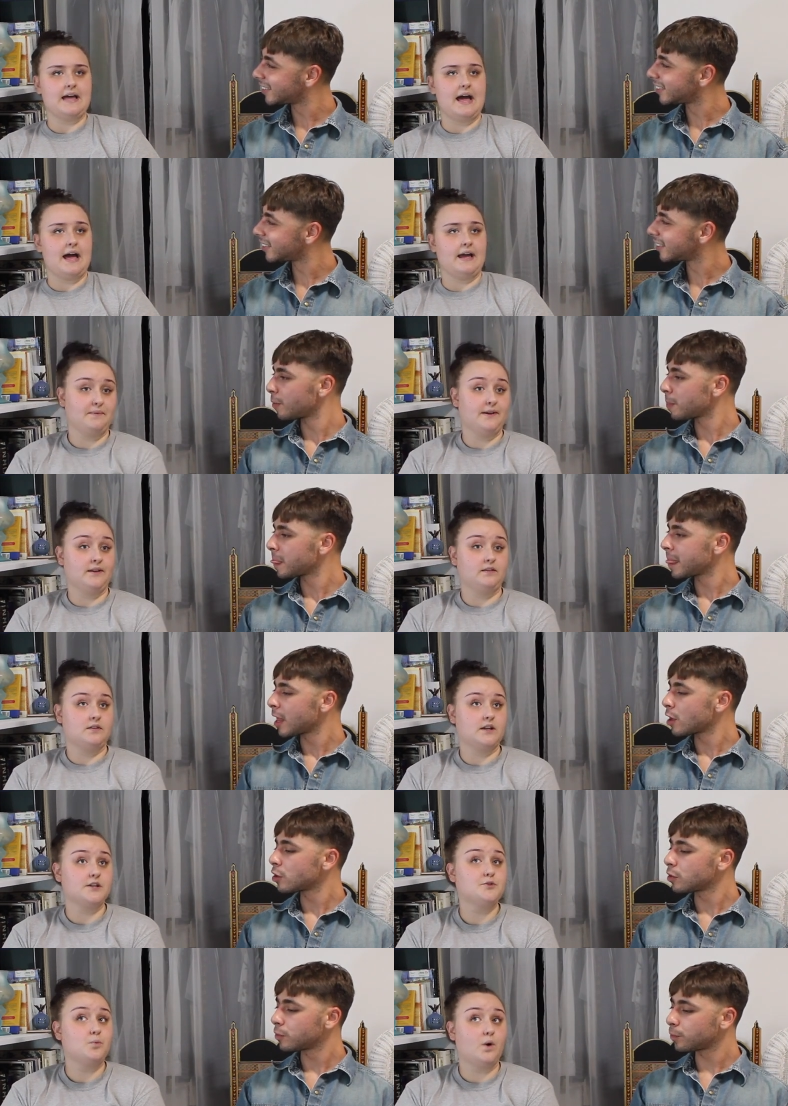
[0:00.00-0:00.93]
Speaker 1: that.
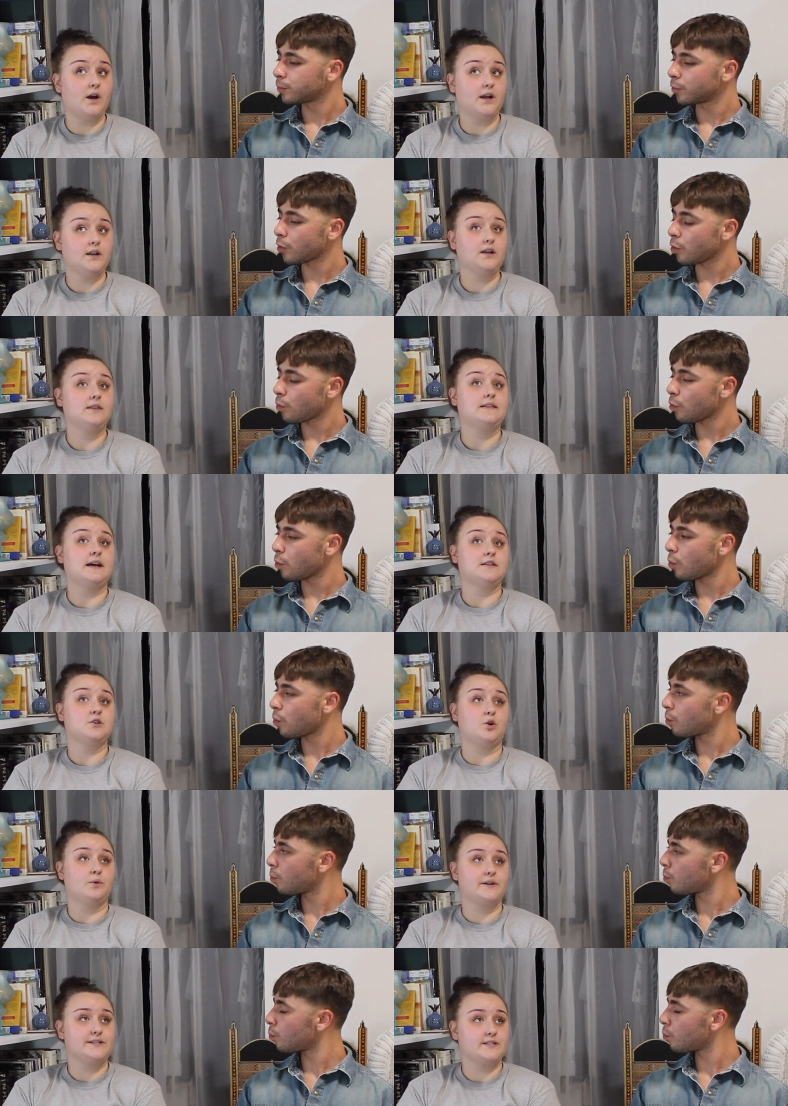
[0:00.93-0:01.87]
There's one that's
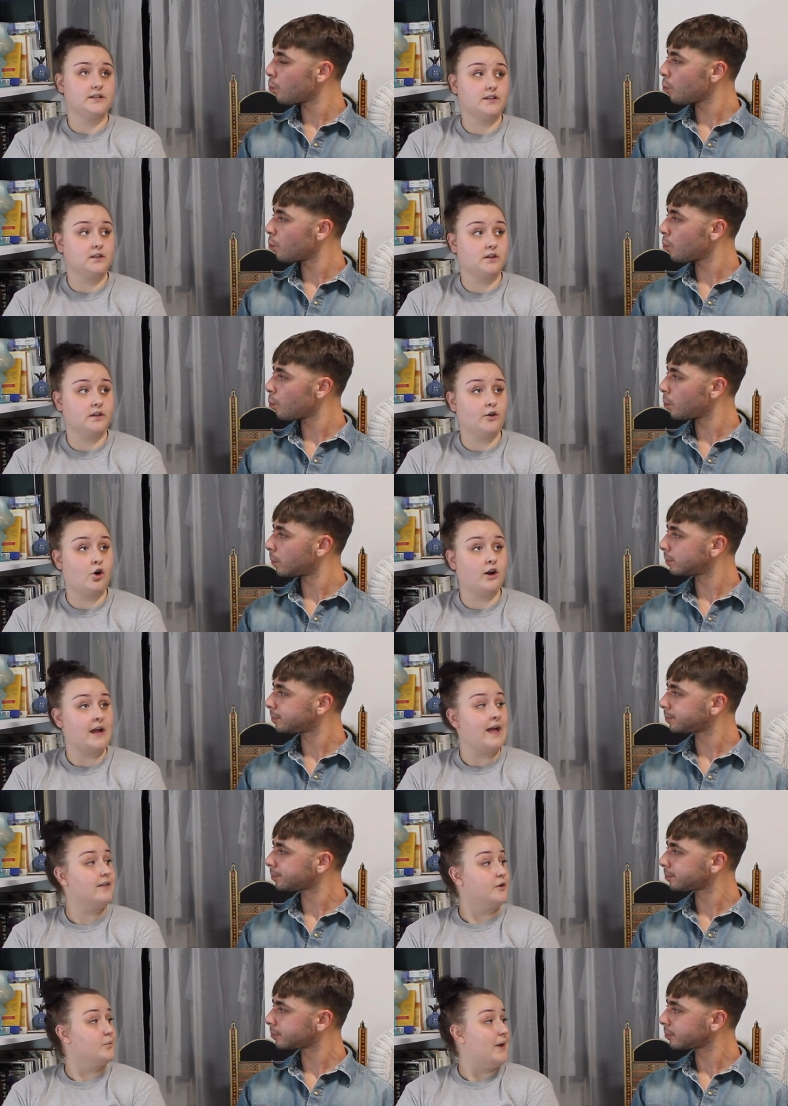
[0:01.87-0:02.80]
always in Long
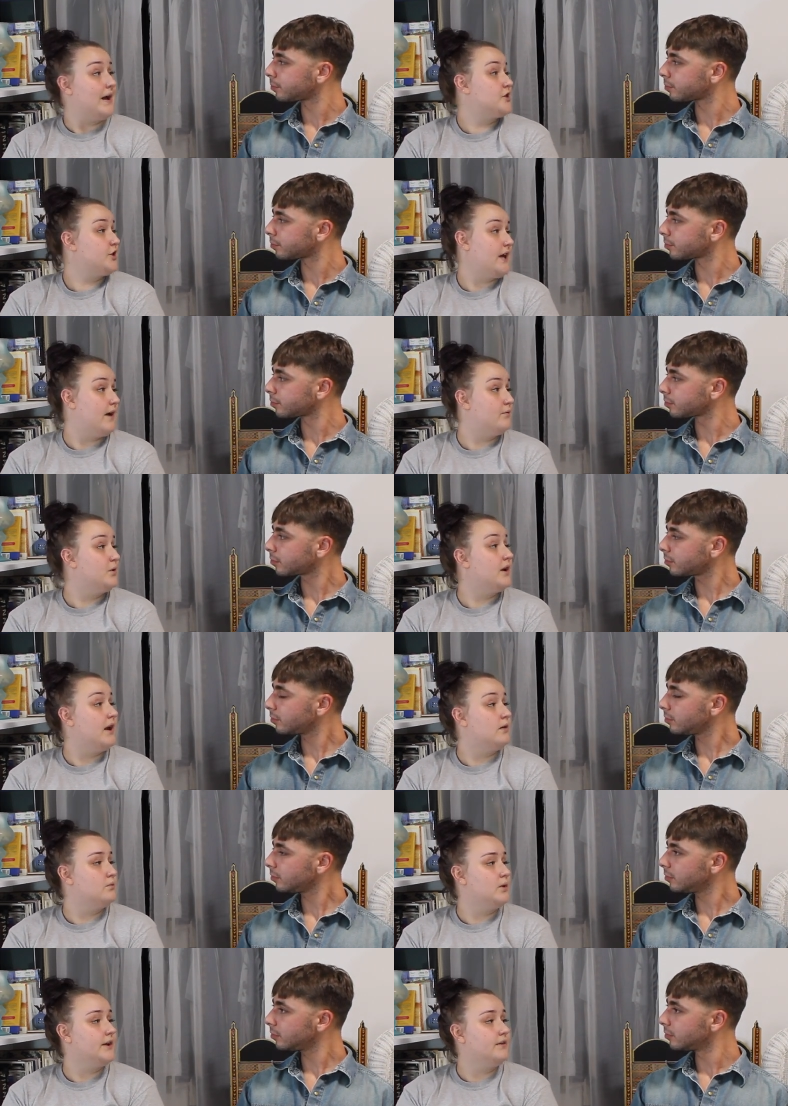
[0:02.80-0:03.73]
Island. We actually have one
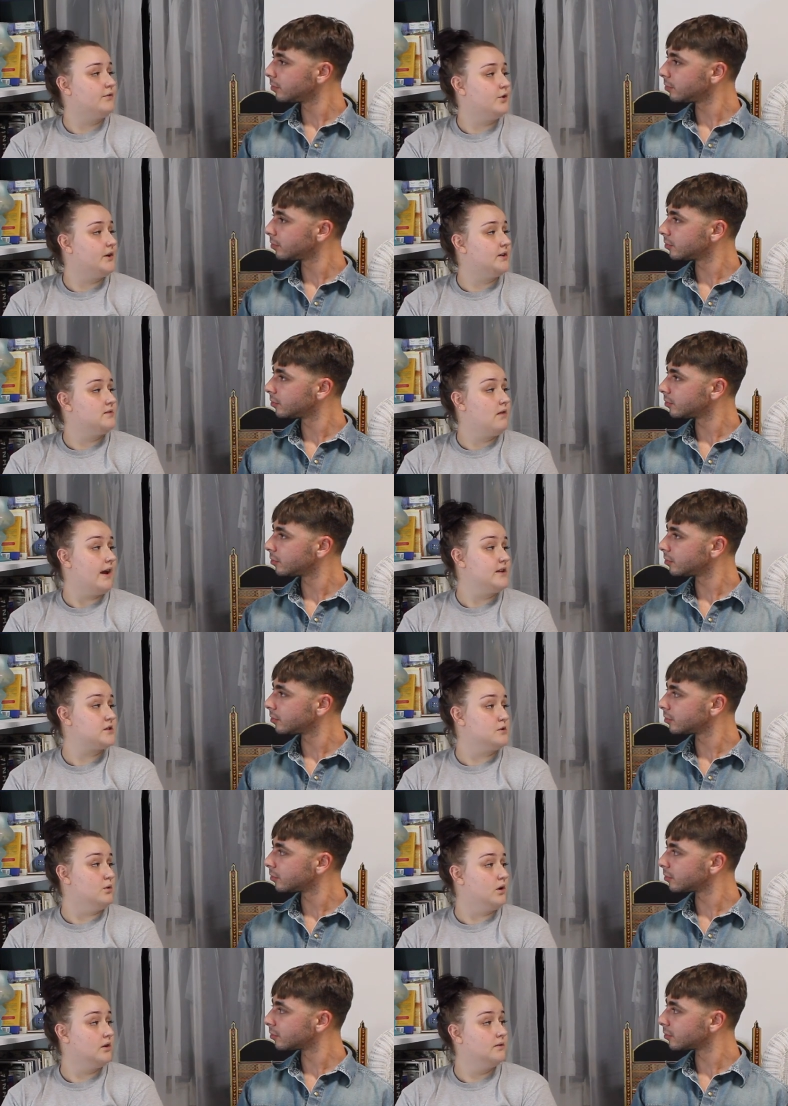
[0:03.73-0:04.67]
at William Floyd High
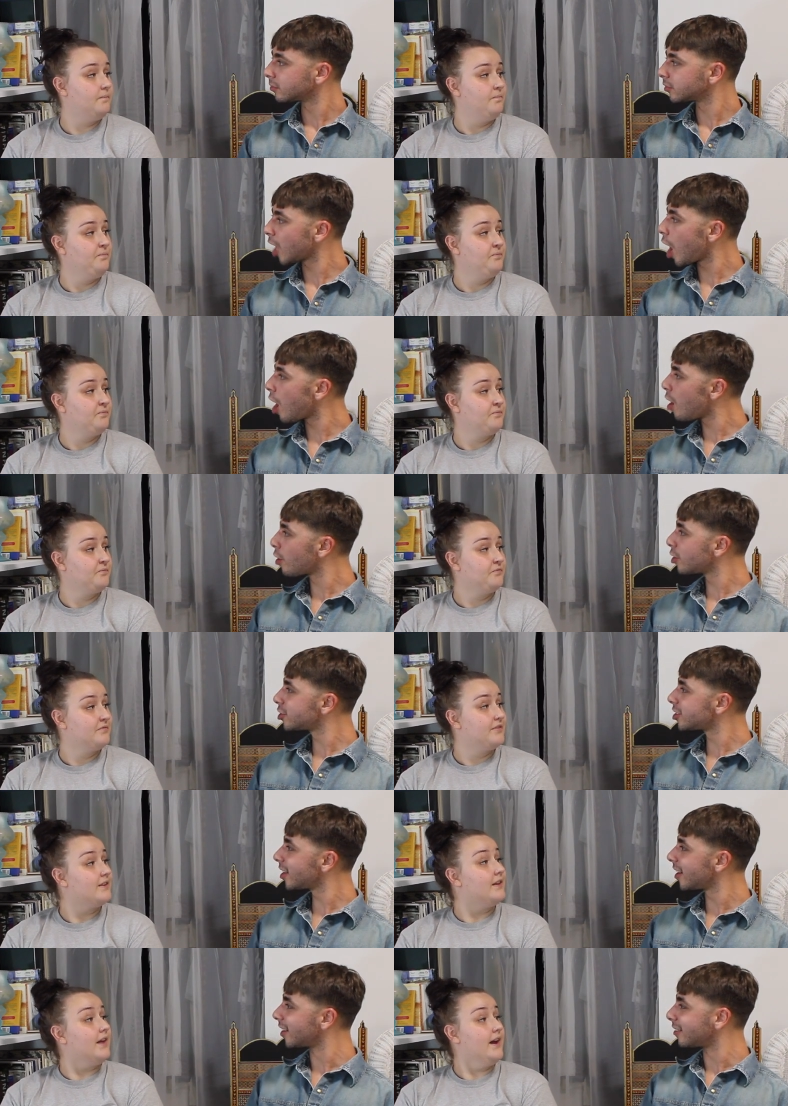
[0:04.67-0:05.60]
School. Oh, good
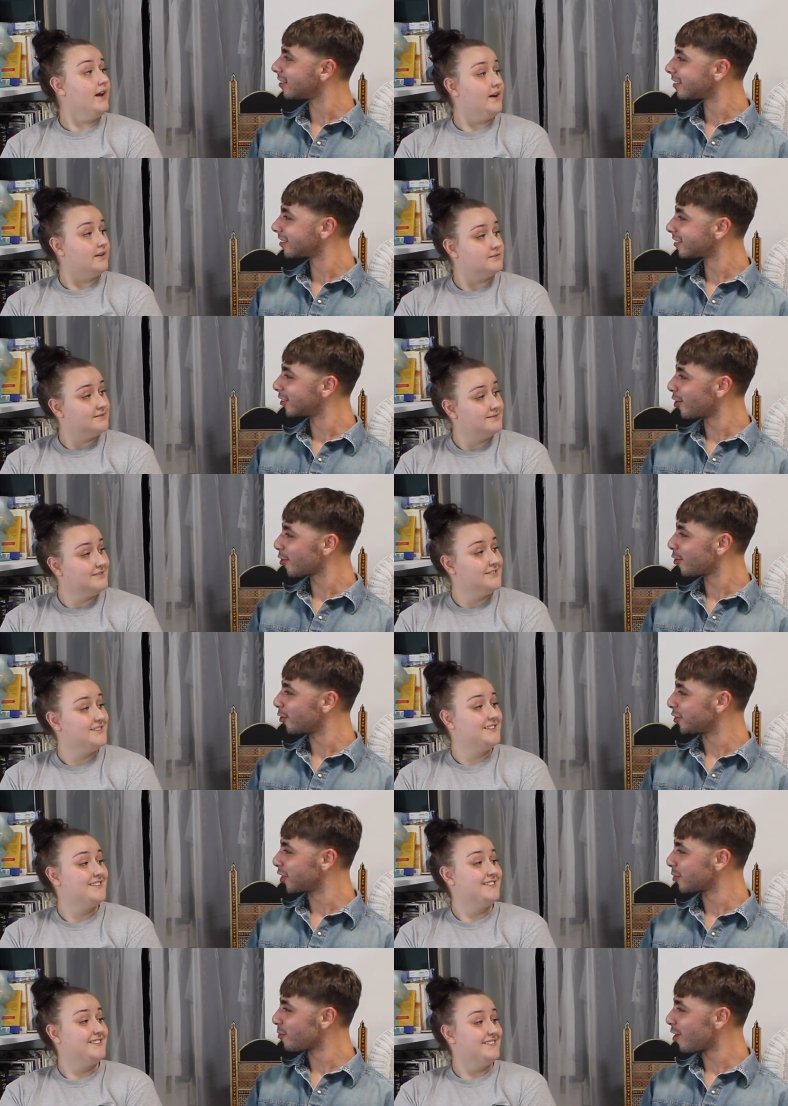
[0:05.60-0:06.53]
shit. Yeah.
Speaker 2: Well, cool.
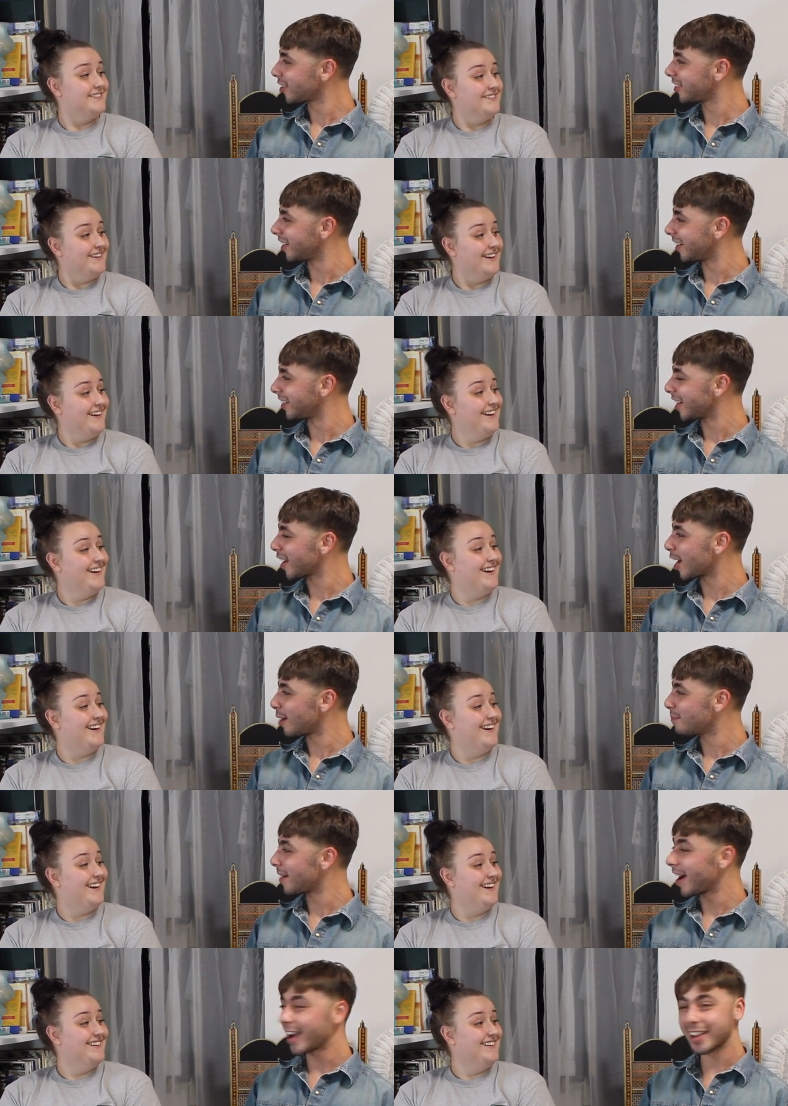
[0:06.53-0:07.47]
You could walk there yeah, and then
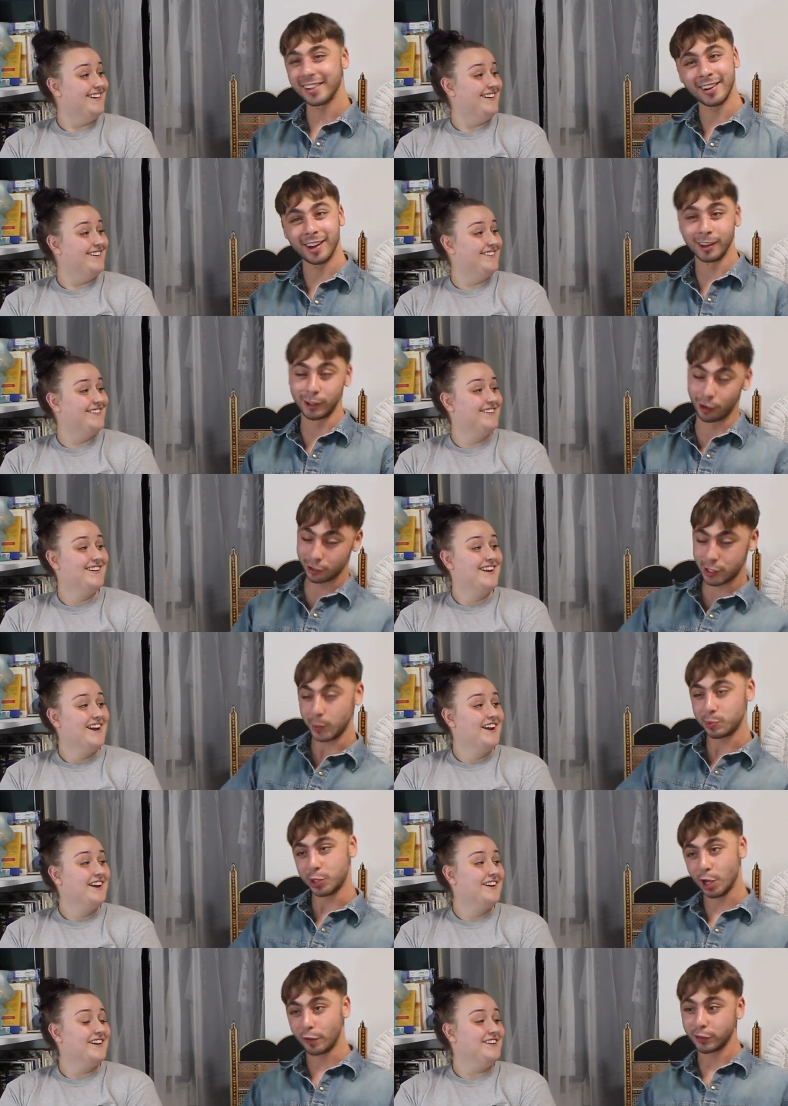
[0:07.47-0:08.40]
come back, and you know, a little
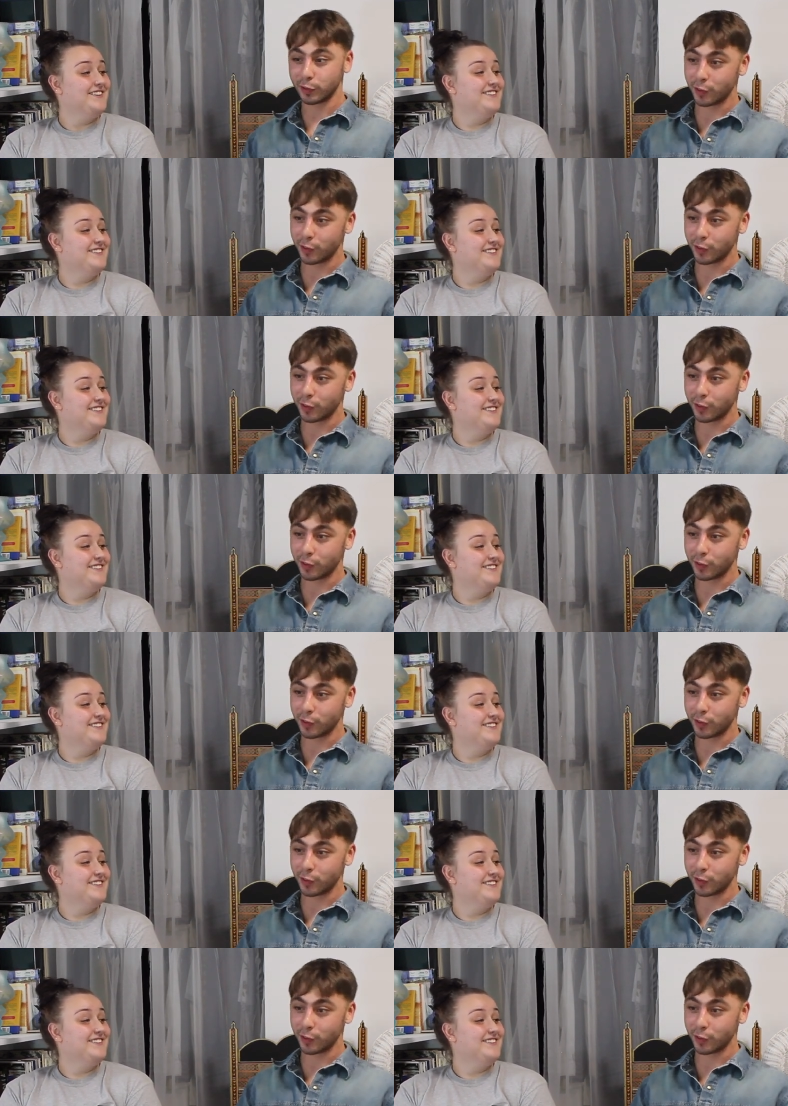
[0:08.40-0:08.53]
tipsy off the